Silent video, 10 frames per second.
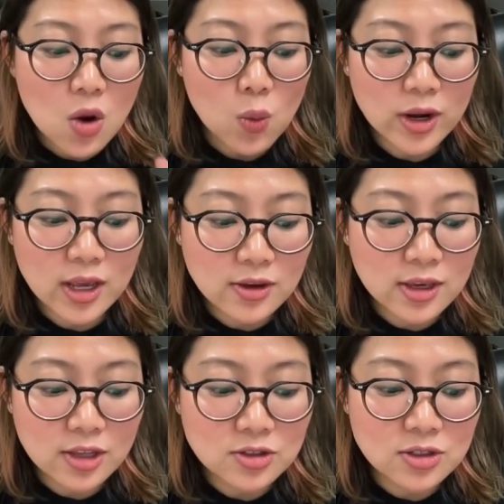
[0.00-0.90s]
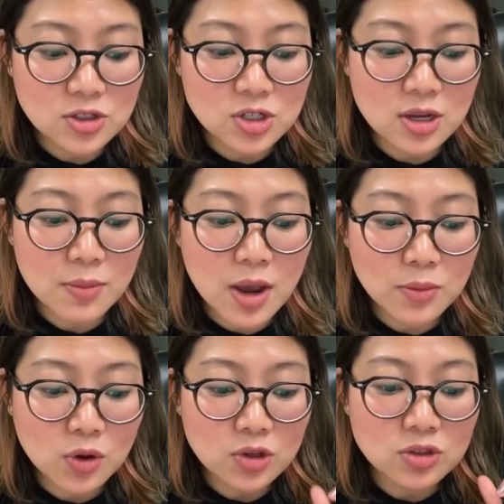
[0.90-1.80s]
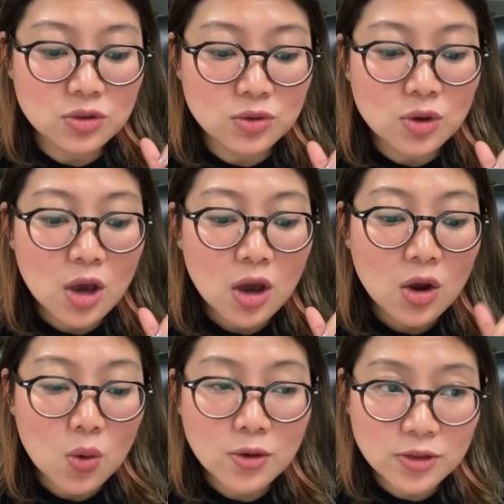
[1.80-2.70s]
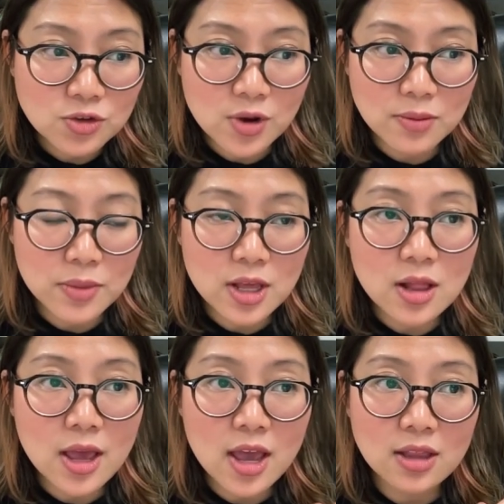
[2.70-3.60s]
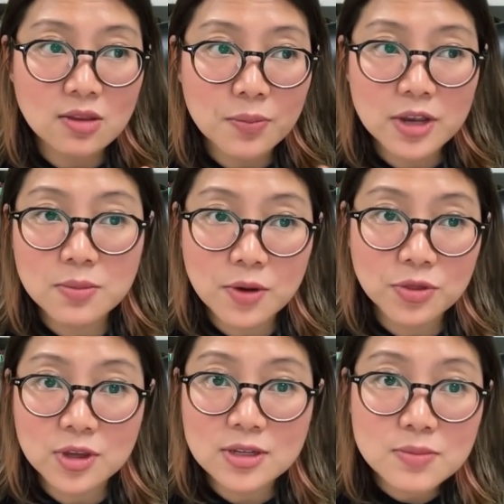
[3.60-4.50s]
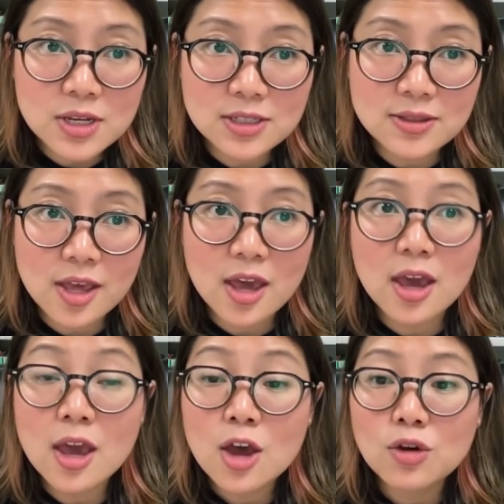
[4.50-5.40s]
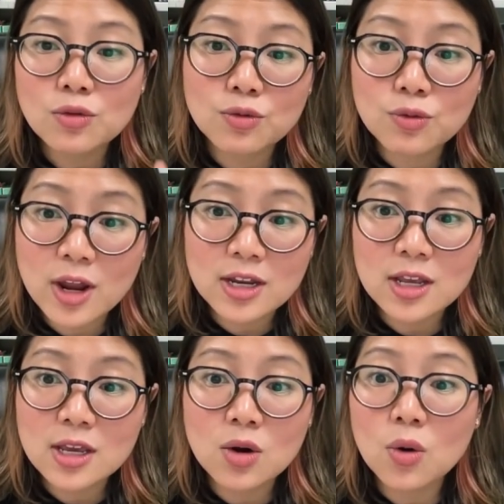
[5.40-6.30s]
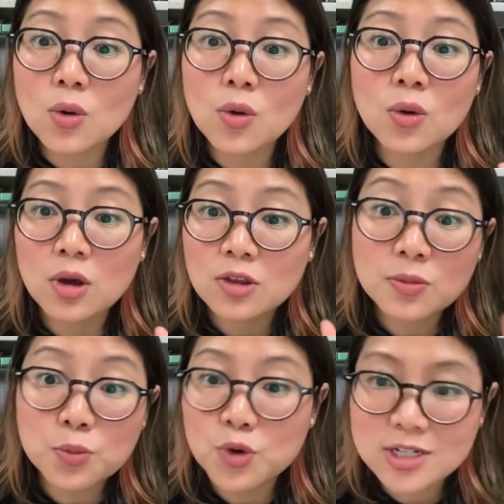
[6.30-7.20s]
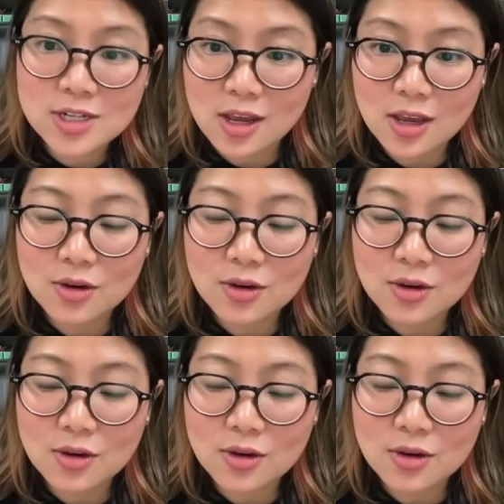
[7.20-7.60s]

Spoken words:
when I get to the gym, I'm going to go on the treadmill and spend about 30 minutes there running or sprinting,